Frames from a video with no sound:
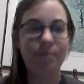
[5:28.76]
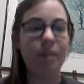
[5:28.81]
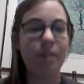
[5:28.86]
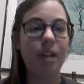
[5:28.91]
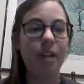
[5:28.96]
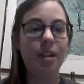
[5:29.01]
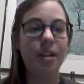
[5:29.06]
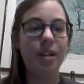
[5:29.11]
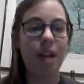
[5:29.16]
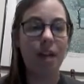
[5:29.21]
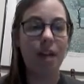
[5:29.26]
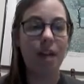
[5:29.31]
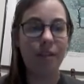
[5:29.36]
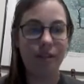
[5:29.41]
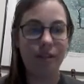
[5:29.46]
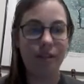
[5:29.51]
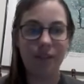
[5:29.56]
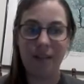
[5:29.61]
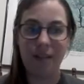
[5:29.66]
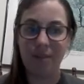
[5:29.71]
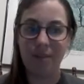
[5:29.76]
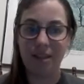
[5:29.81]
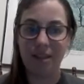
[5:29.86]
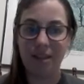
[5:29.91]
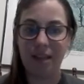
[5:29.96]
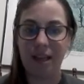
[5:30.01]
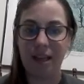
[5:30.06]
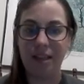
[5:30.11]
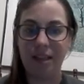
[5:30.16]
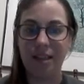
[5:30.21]
another famous
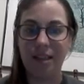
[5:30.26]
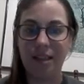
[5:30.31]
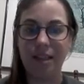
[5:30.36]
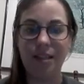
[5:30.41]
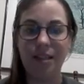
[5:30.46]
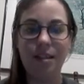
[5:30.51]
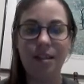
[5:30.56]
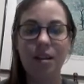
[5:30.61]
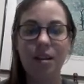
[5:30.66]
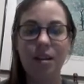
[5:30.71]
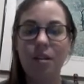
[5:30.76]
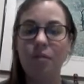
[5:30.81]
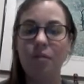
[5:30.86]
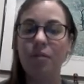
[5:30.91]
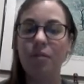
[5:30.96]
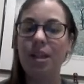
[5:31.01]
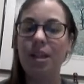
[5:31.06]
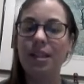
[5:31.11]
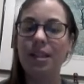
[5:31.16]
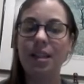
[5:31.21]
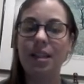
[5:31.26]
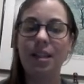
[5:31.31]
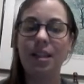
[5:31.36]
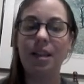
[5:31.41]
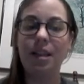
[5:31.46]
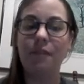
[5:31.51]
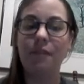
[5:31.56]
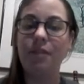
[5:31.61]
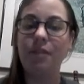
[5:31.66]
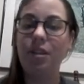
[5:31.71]
scientist, reasoned that
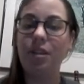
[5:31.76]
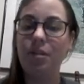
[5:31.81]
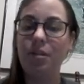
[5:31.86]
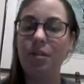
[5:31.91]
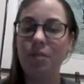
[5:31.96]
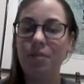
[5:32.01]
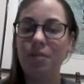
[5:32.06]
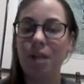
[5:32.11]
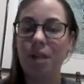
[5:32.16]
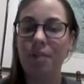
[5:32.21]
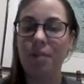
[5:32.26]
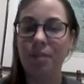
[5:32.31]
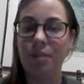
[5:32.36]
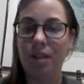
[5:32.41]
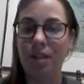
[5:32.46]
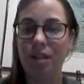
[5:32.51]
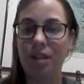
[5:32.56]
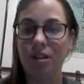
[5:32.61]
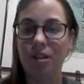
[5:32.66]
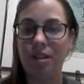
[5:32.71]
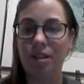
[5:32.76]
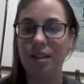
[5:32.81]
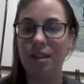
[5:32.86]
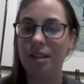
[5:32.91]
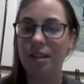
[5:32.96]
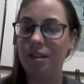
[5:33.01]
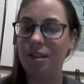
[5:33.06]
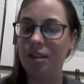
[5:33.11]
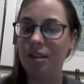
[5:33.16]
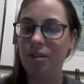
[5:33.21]
if human populations
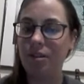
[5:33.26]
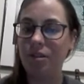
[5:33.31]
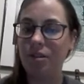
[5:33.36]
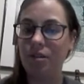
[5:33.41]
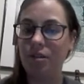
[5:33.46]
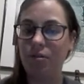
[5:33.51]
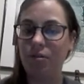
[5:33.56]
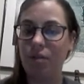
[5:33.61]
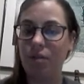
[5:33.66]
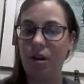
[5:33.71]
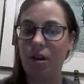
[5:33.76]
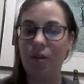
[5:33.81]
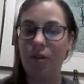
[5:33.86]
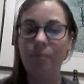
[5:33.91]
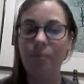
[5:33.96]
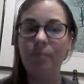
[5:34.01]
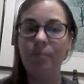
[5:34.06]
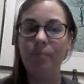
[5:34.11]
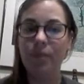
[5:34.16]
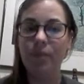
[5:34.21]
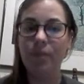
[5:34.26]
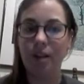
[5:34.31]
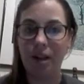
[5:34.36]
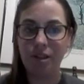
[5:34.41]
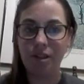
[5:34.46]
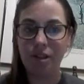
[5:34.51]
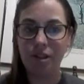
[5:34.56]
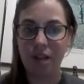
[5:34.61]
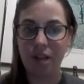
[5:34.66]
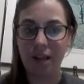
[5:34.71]
continue to grow
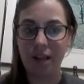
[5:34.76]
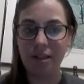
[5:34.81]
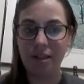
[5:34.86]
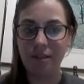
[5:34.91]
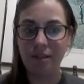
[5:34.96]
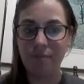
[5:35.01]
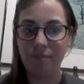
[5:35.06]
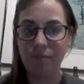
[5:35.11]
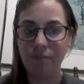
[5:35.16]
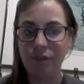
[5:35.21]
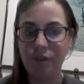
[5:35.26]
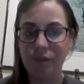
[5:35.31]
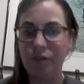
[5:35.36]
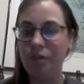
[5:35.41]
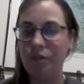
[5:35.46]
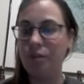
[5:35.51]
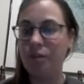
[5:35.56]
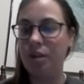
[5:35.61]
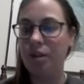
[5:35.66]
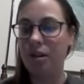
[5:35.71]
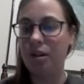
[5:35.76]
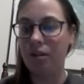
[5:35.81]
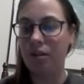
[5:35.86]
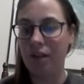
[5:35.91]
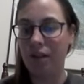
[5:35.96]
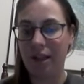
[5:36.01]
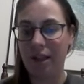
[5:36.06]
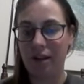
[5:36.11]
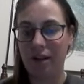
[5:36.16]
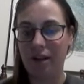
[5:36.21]
unchecked, sooner or
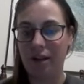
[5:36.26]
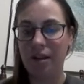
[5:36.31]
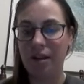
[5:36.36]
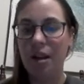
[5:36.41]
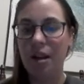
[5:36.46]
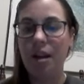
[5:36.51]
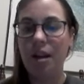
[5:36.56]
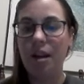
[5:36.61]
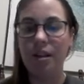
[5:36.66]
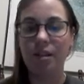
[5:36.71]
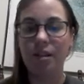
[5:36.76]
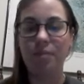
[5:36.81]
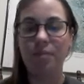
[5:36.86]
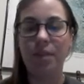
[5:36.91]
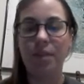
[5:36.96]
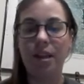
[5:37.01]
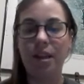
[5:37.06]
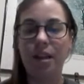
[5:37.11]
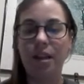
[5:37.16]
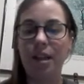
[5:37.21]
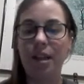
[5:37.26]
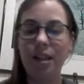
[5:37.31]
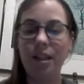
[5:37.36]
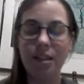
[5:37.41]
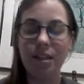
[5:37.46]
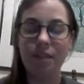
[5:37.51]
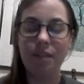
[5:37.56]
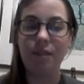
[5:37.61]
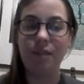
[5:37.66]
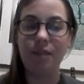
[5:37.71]
later there would be
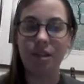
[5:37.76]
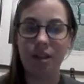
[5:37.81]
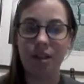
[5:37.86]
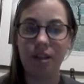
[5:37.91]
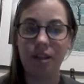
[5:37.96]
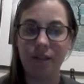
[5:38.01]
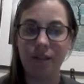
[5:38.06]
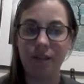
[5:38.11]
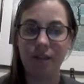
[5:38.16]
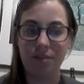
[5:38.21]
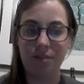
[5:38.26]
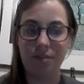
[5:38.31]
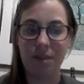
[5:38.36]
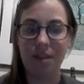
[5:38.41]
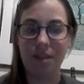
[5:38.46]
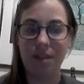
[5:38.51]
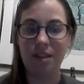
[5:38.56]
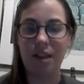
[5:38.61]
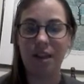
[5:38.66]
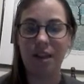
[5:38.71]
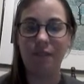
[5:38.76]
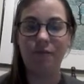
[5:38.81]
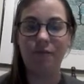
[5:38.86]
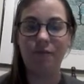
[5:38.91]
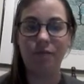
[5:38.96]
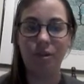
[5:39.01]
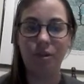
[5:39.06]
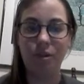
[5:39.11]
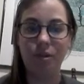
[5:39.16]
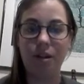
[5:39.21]
insufficient living space and
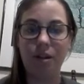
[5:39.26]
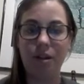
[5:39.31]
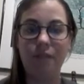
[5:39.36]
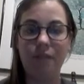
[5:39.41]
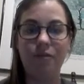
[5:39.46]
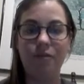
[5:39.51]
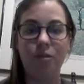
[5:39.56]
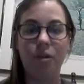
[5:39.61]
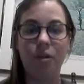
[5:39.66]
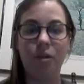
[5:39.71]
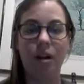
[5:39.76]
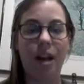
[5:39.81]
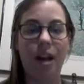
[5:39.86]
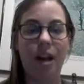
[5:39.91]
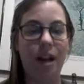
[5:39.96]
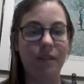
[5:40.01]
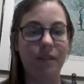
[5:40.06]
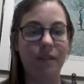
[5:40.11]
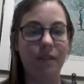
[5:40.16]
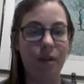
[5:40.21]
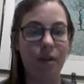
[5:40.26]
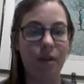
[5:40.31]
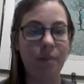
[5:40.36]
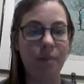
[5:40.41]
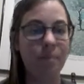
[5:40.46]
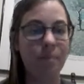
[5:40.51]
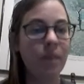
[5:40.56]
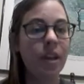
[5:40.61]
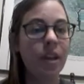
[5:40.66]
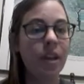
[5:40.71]
food for everyone.
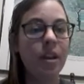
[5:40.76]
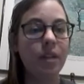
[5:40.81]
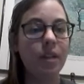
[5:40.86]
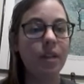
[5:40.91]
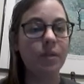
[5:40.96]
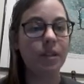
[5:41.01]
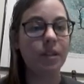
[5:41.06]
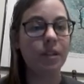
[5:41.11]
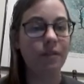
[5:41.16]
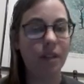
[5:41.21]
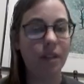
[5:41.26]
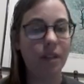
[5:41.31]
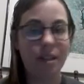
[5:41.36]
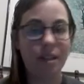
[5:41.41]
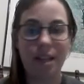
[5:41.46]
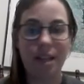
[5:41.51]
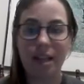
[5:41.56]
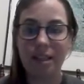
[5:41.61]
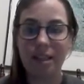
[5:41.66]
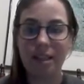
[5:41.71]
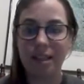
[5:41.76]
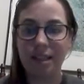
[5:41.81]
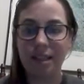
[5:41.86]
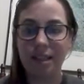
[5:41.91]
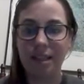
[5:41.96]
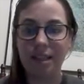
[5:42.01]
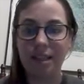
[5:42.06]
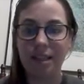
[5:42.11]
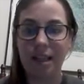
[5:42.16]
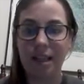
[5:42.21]
He was the first scientist that
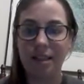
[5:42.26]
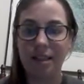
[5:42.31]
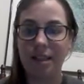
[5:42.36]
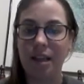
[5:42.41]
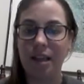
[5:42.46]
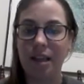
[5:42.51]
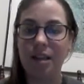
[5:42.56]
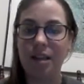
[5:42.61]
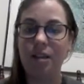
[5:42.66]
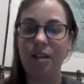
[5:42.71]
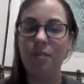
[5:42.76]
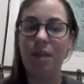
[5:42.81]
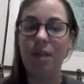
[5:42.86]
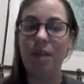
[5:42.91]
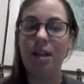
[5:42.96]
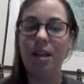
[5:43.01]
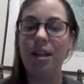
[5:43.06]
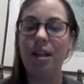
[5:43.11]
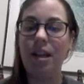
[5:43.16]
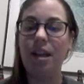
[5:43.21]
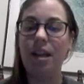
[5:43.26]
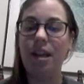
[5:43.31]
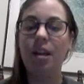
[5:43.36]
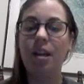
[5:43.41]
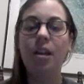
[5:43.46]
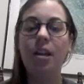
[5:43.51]
says that humanity's